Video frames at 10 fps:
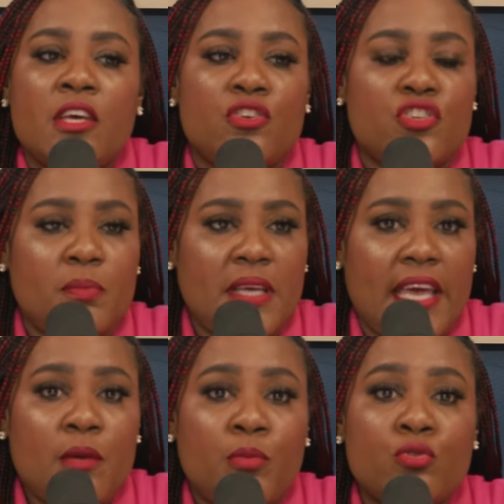You should be
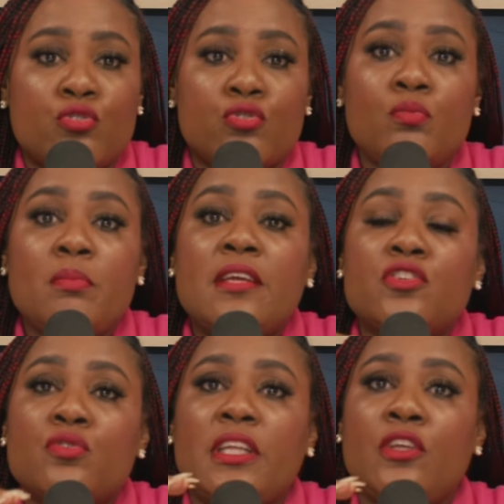able to make
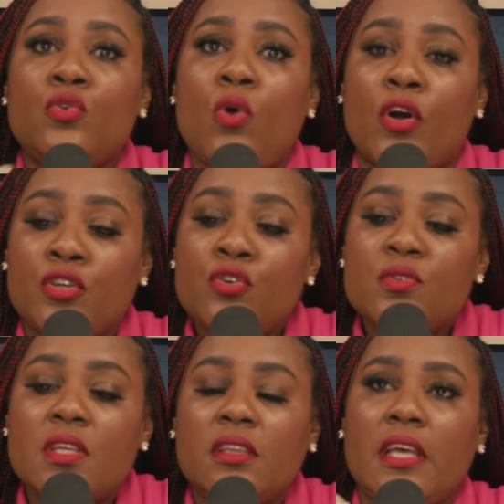sure that you are
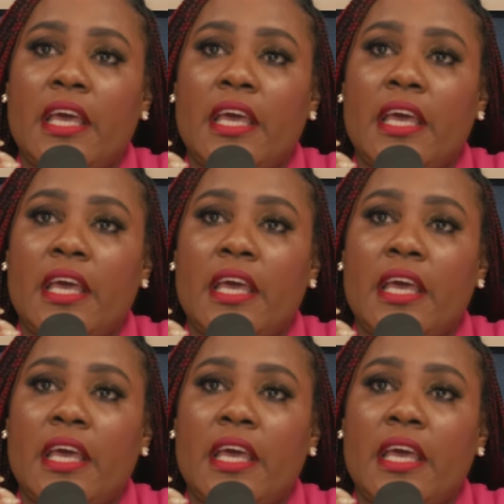using the